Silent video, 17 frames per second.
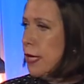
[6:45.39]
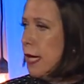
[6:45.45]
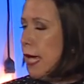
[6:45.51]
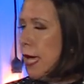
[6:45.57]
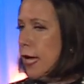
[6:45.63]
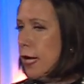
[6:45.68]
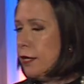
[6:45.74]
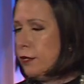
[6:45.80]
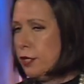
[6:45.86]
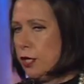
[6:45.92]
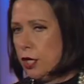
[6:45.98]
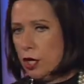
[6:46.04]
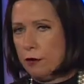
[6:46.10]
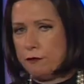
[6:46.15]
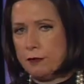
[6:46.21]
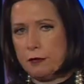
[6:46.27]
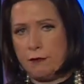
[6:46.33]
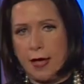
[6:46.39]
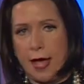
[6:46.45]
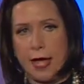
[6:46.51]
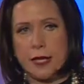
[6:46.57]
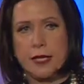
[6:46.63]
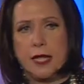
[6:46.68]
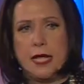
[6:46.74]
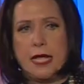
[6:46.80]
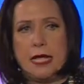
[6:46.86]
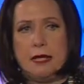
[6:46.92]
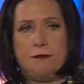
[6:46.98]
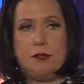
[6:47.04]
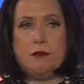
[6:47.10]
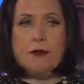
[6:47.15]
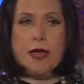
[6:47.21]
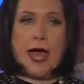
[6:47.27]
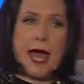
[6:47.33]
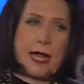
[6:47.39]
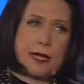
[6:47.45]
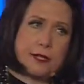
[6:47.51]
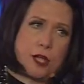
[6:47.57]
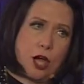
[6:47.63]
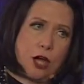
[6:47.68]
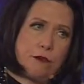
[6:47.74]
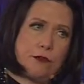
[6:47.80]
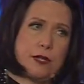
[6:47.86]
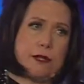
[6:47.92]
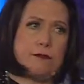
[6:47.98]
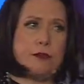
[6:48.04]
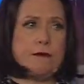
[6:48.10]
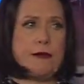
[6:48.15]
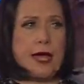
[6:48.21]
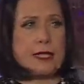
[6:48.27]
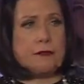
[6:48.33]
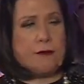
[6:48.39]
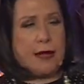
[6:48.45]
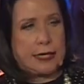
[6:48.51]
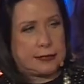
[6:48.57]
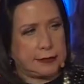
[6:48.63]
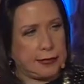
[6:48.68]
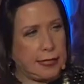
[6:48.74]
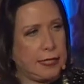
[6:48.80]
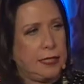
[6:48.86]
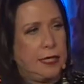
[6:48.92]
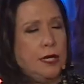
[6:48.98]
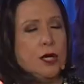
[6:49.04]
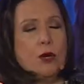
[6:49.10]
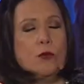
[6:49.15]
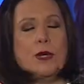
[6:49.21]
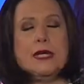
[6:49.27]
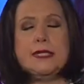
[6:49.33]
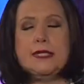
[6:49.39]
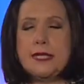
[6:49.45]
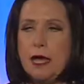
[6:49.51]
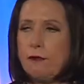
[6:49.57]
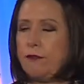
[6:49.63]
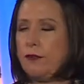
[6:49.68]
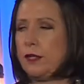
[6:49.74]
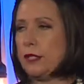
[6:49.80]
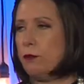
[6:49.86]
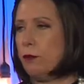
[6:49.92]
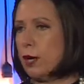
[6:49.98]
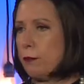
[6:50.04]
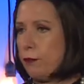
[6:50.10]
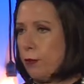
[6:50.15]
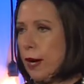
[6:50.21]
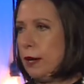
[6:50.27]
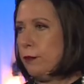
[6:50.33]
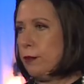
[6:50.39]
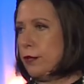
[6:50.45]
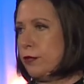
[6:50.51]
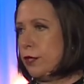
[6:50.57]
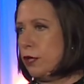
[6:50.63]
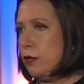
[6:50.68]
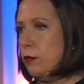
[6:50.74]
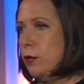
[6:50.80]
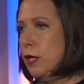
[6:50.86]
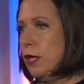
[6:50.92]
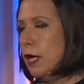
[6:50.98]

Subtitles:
And, you know, if you've had COVID, if you've had the vaccine, we definitely want to pray with you